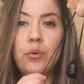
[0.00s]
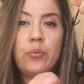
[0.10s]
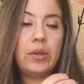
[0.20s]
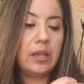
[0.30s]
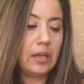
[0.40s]

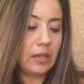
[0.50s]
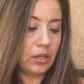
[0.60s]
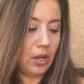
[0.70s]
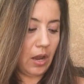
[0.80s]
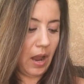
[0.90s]
we
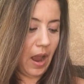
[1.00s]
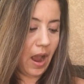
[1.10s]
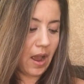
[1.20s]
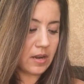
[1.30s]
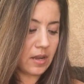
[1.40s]
can
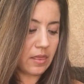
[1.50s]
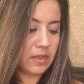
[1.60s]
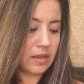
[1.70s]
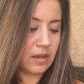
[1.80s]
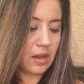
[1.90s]
add
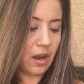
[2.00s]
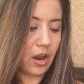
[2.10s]
the